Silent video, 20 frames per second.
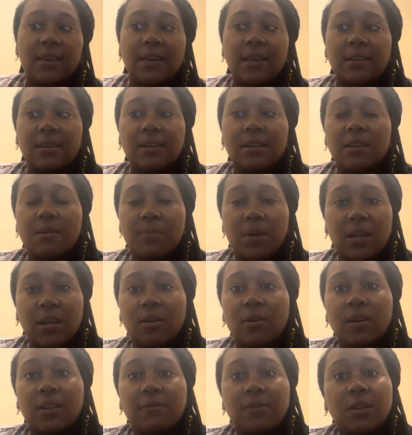and depending
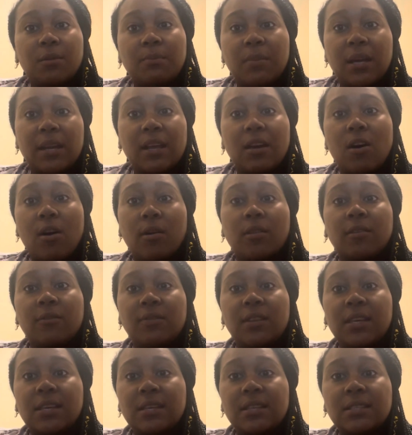on if they're meeting all of
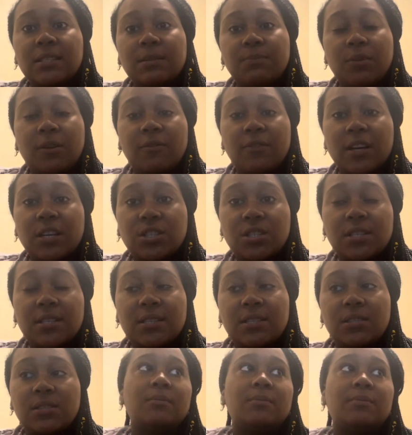these
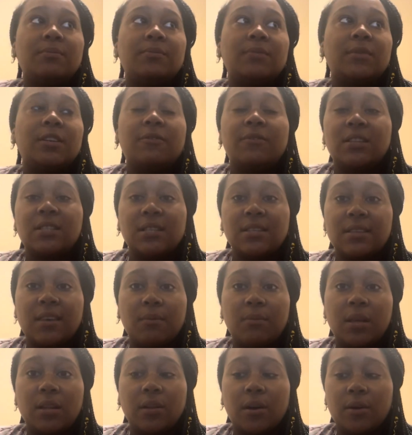professions, their visits can
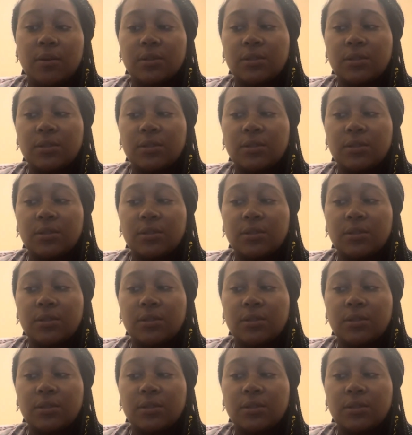be long.